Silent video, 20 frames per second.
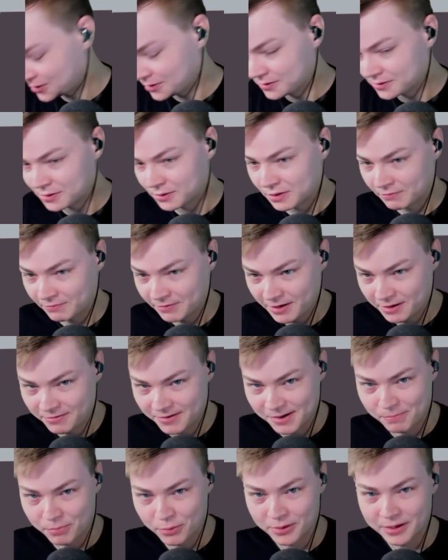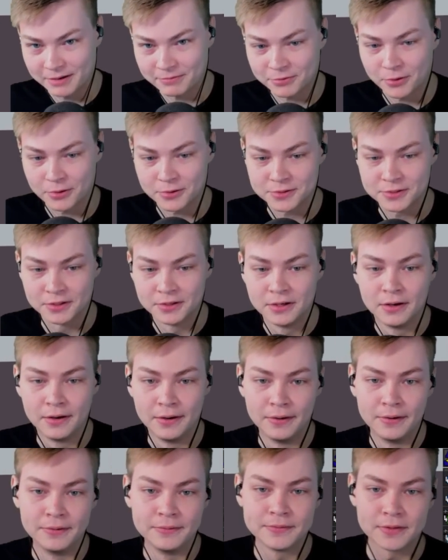So it's very, very important to have Thralls.
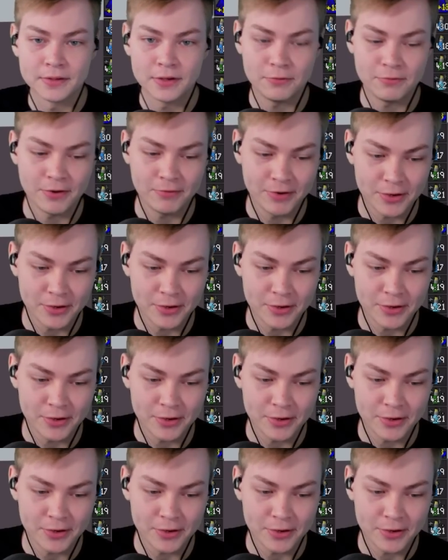Very, very